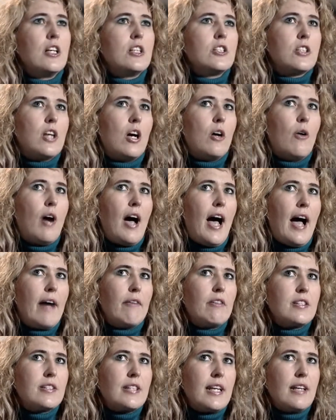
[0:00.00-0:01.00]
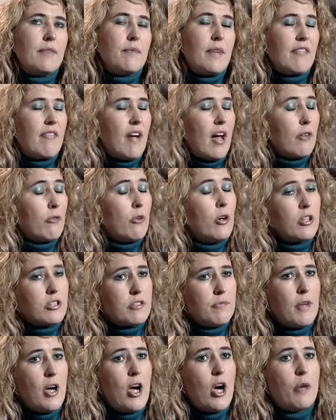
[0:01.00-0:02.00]
So I was dealing, my father works
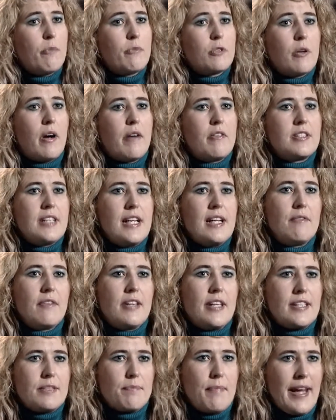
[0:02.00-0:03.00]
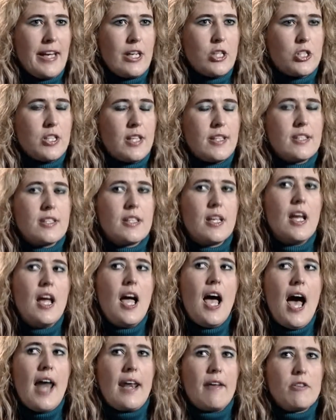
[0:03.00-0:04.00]
from home, so I was dealing with his patients,
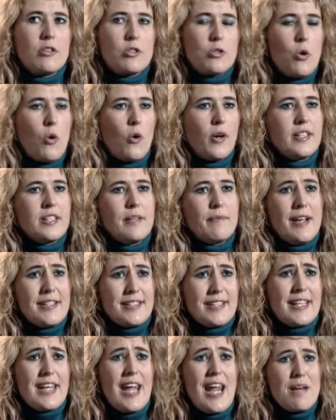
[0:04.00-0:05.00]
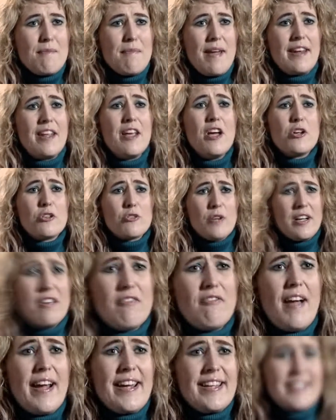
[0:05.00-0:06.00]
and I was talking to them as they came in, trying to
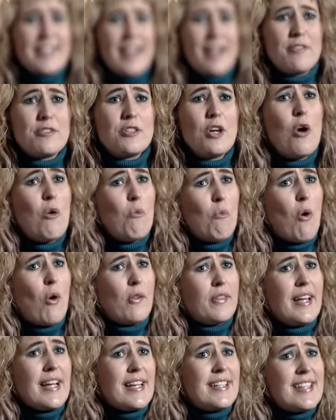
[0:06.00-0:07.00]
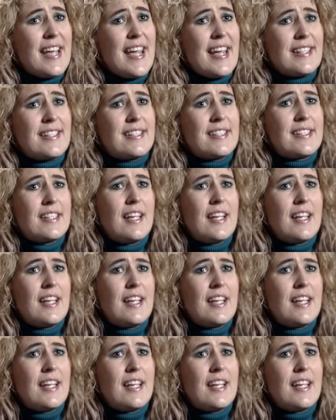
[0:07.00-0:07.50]
find out what they did.